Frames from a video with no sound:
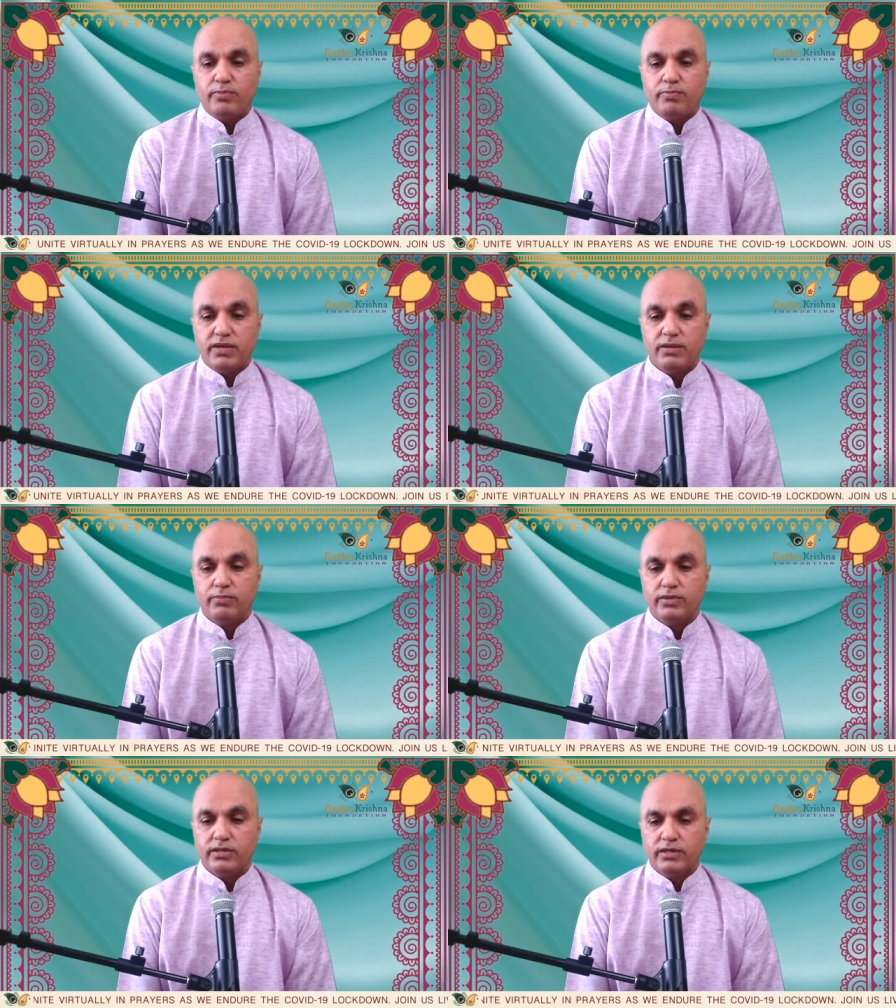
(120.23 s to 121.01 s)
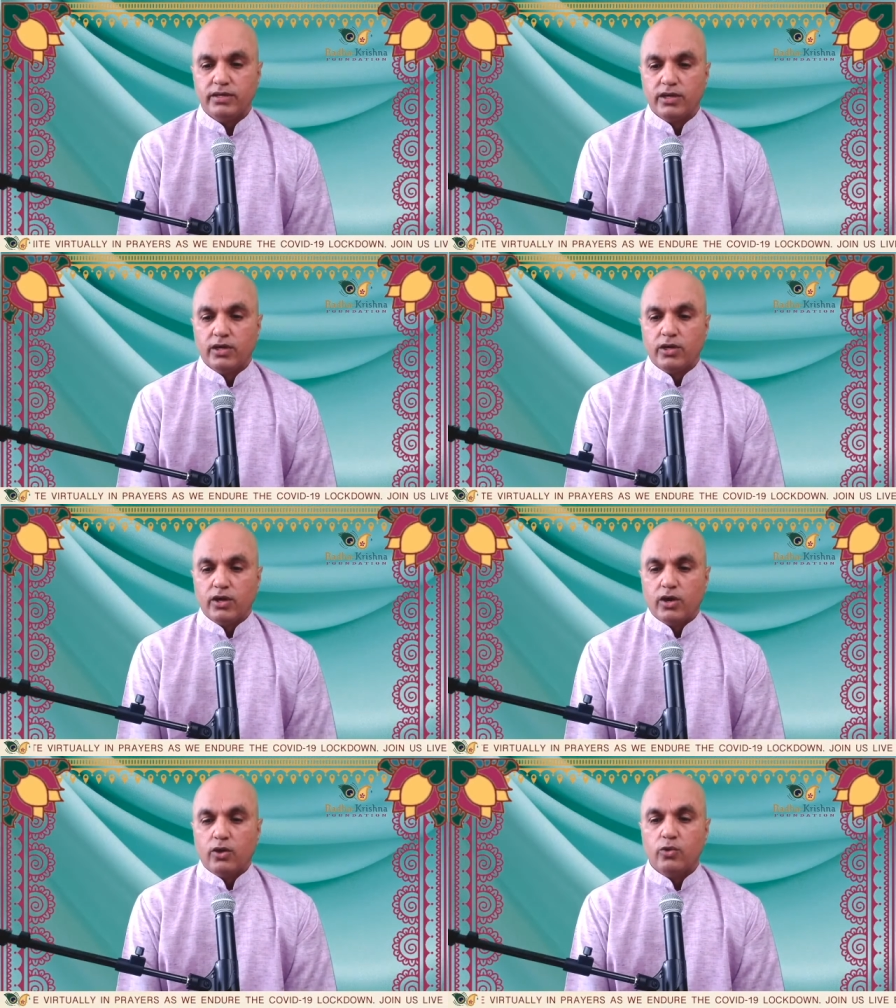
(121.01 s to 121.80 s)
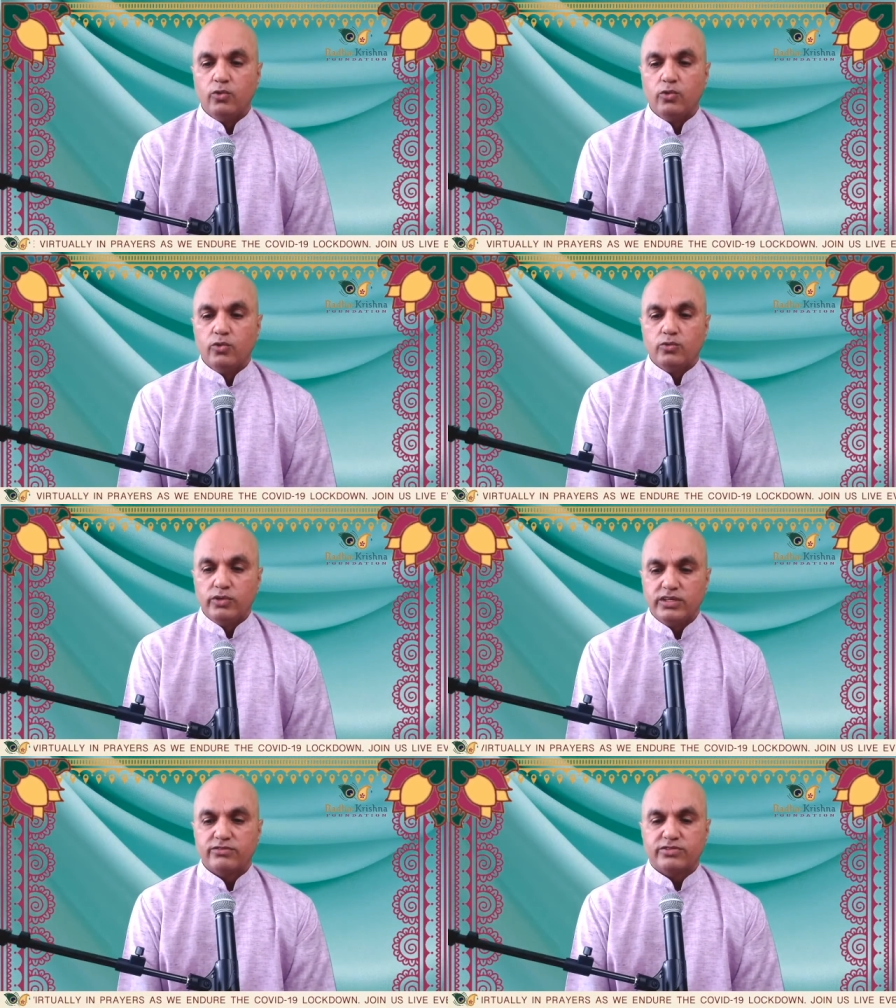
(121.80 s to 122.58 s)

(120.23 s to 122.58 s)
who would have said that